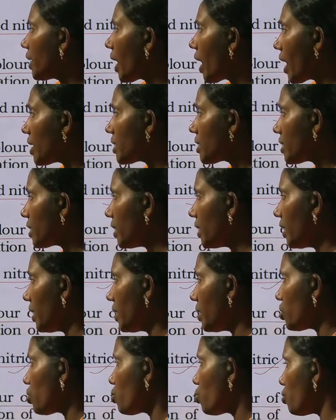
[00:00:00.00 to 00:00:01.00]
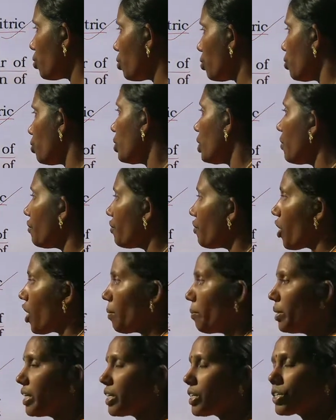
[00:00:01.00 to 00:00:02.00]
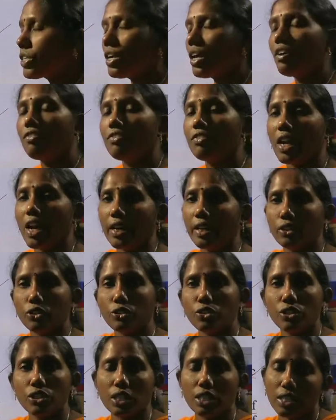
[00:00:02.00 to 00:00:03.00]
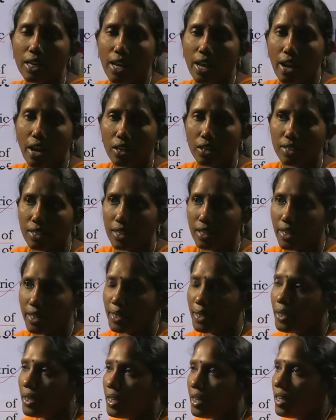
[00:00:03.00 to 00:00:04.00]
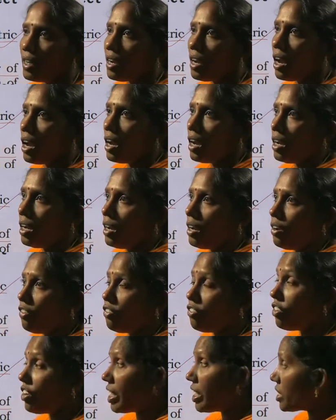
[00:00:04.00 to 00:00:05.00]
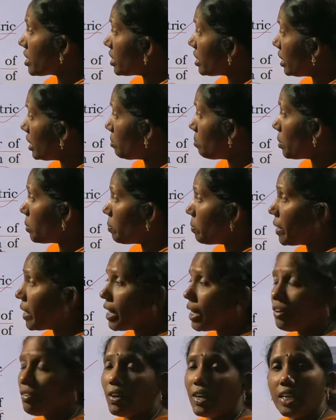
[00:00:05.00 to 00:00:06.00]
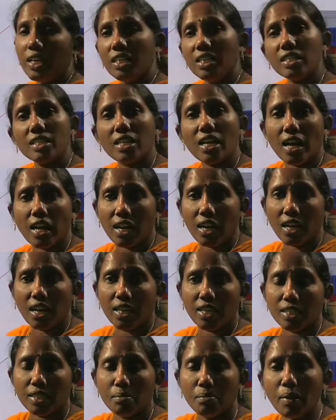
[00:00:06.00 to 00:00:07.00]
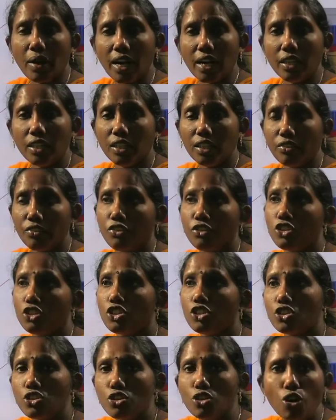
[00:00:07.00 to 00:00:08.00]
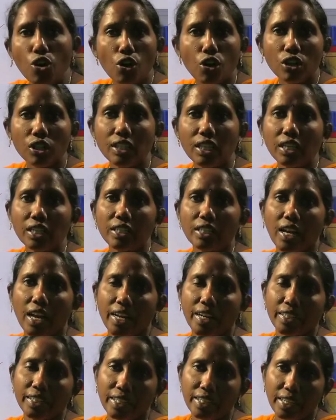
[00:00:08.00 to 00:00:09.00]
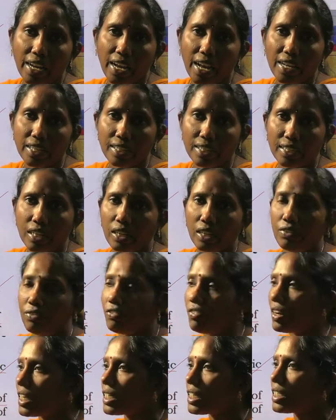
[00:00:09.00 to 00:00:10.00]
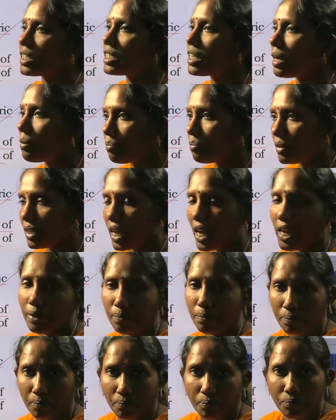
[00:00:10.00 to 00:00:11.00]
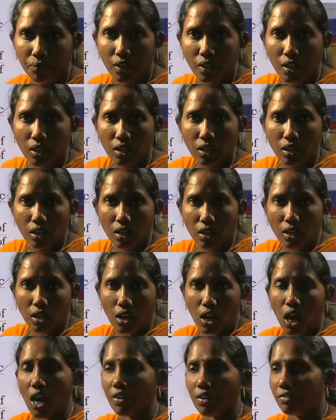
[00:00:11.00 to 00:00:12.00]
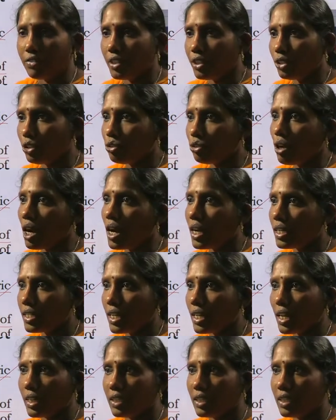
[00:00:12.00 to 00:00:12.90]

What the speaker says: acid is due to the formation of nitrogen dioxide. Freshly prepared one is colorless, but if you store that nitric acid for some time, after 2 hours or